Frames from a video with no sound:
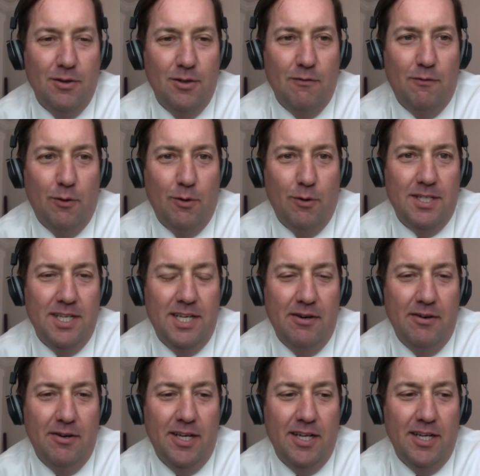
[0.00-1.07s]
look
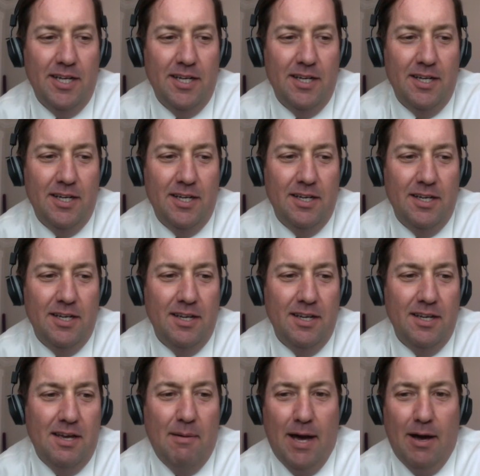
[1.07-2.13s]
forward to hearing
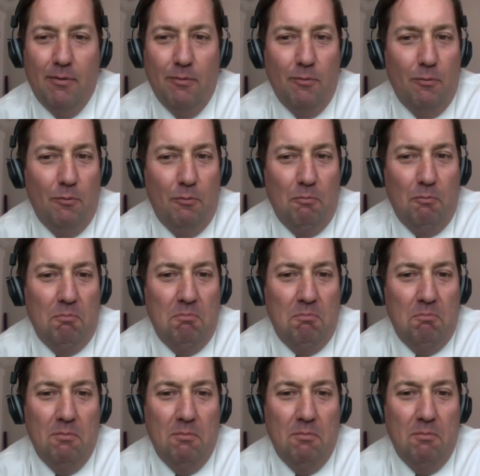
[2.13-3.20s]
about
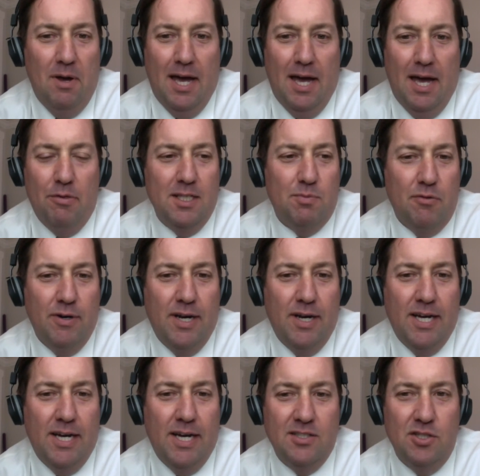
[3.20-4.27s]
how
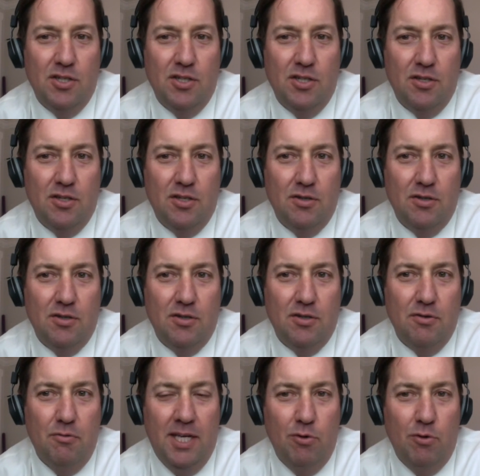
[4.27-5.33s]
things progress as
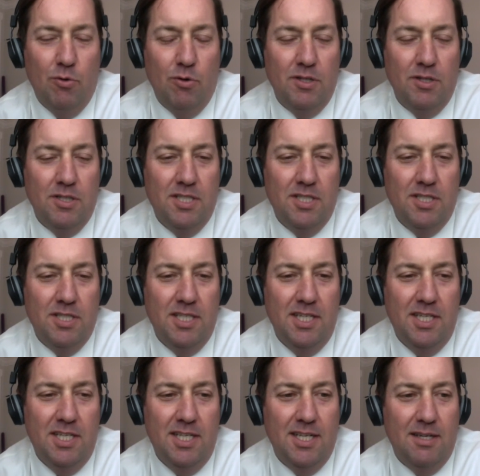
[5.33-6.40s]
you're getting through
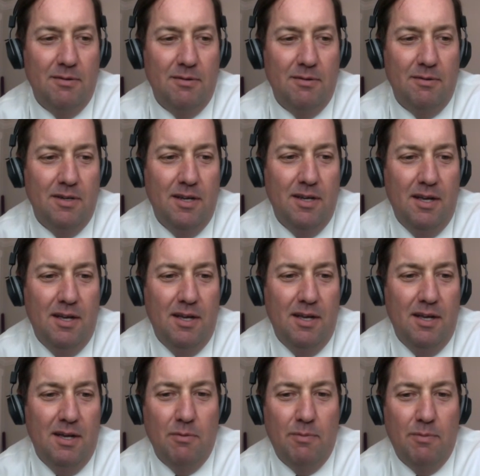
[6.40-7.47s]
quarantine and
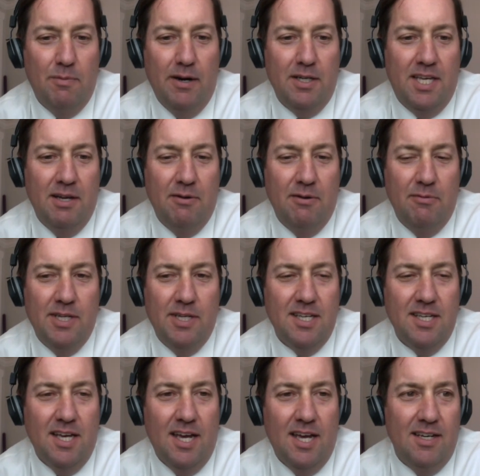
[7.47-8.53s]
preparing to get
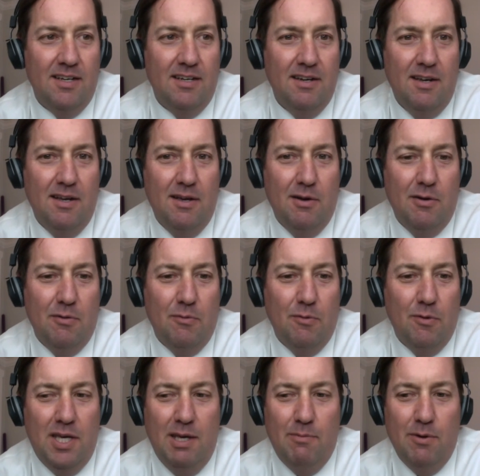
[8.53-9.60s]
reassigned. And
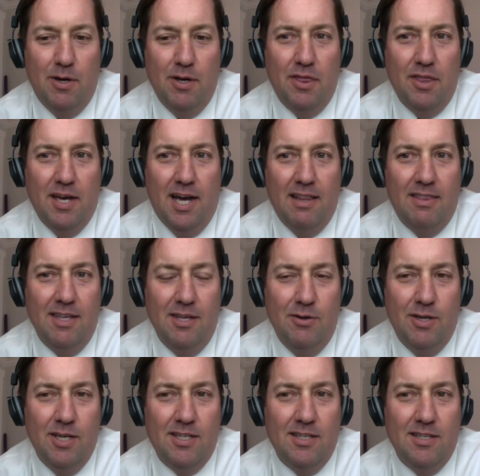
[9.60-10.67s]
we'll keep a good
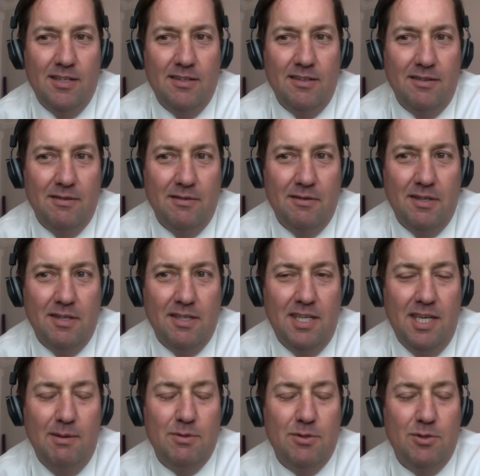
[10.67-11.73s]
thought that you get to
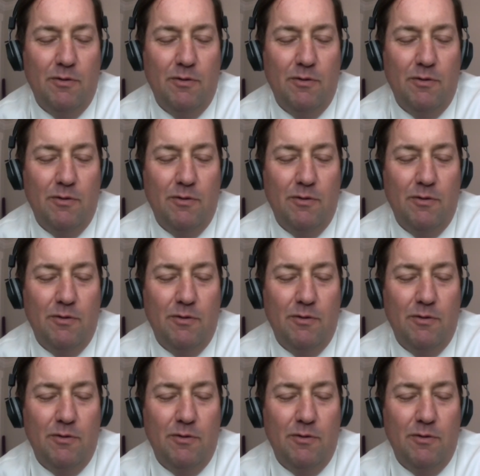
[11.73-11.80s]
keep